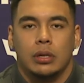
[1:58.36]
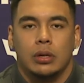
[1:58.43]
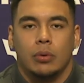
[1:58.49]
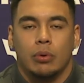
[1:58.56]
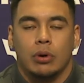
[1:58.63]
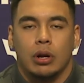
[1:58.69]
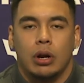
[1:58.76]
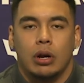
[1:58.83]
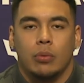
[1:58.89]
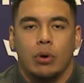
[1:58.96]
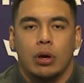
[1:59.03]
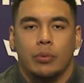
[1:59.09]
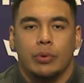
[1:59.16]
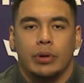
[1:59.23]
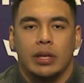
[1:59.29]
work hard and
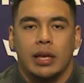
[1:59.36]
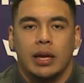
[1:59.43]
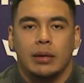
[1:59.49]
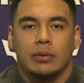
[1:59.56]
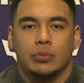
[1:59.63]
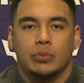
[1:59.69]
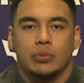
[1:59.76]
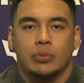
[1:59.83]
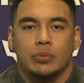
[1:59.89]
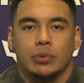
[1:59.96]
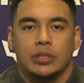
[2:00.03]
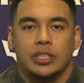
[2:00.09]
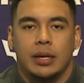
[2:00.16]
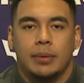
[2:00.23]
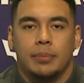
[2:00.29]
want to win games, win,
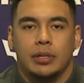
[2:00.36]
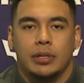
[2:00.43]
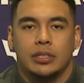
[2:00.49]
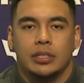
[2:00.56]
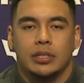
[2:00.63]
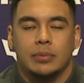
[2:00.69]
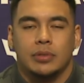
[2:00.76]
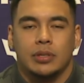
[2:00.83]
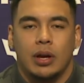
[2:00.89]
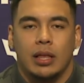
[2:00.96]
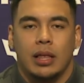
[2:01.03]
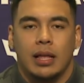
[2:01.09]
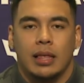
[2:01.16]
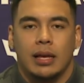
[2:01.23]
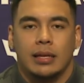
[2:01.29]
win championships. So I,
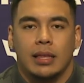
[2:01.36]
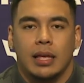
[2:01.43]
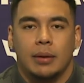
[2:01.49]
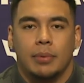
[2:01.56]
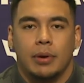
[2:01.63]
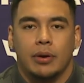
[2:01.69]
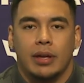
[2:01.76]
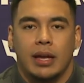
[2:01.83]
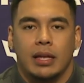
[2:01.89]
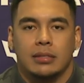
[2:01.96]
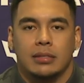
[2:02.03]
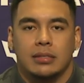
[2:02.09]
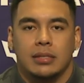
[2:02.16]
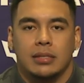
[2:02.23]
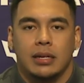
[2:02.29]
I, like that about
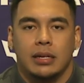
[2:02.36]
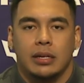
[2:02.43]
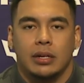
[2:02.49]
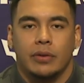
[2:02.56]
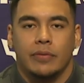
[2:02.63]
Kansas State, you know,